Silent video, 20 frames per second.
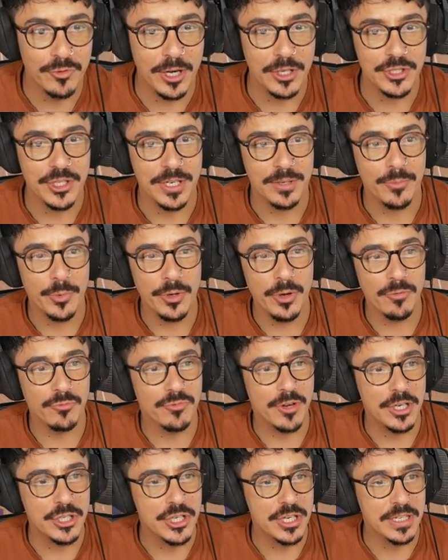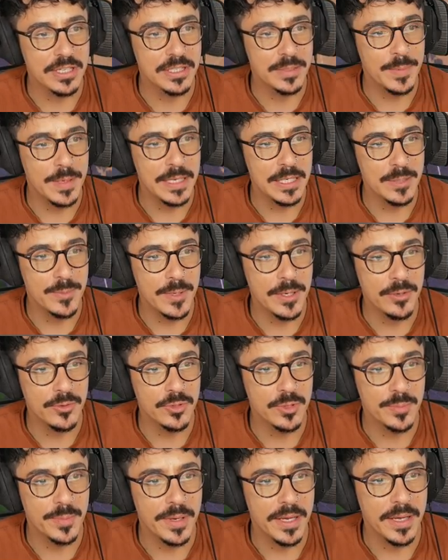rushing, we're not rushing a speed
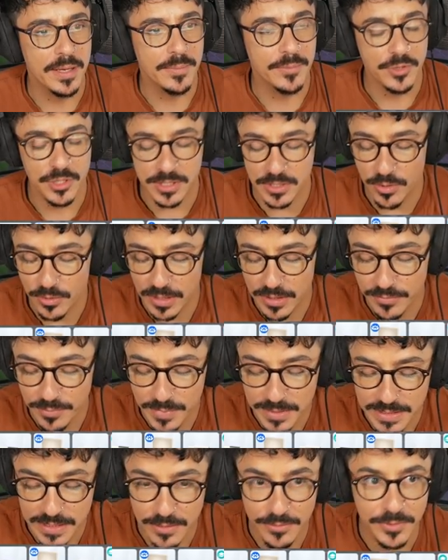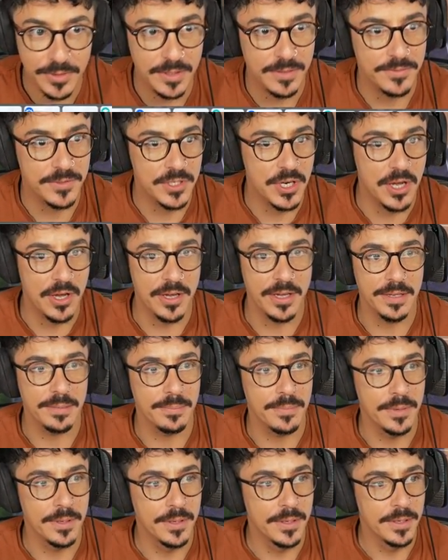build, but just not giving myself enough
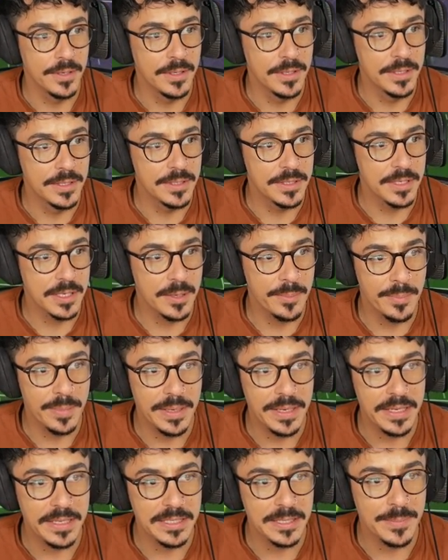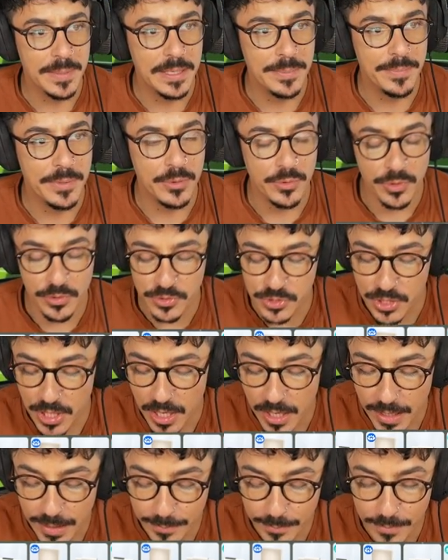time to complete a speed build on
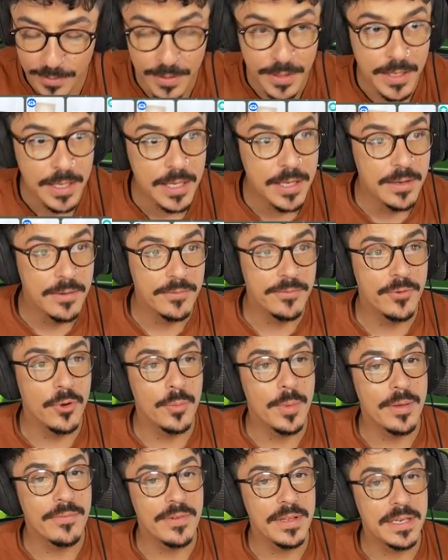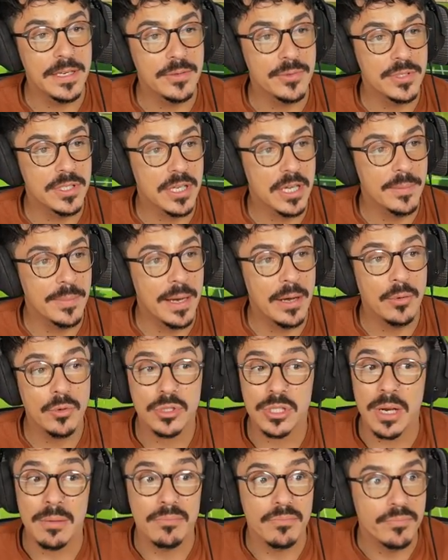time for my videos to come
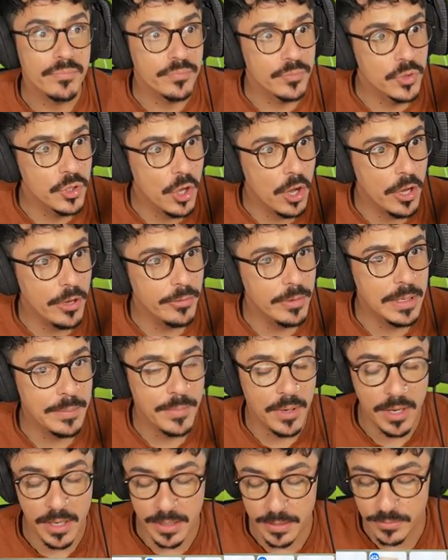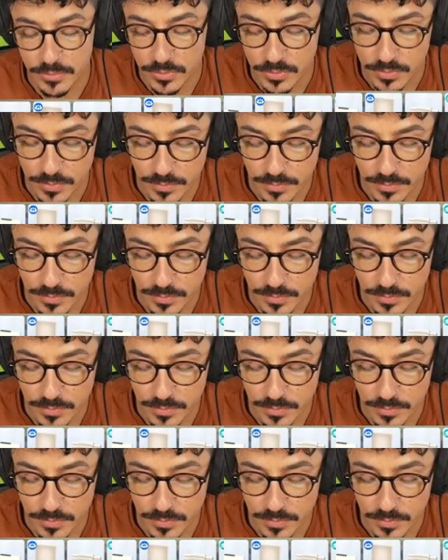out. Not only my